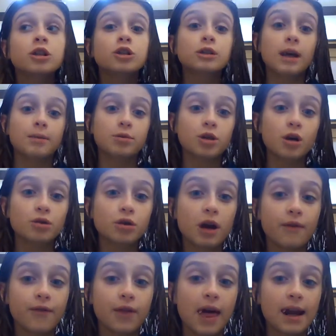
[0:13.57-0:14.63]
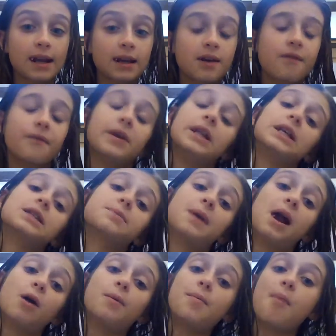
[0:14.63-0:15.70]
So I'm so sorry for that inconvenience, but
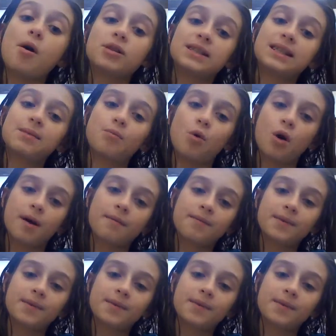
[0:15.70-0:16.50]
I'll be posting more.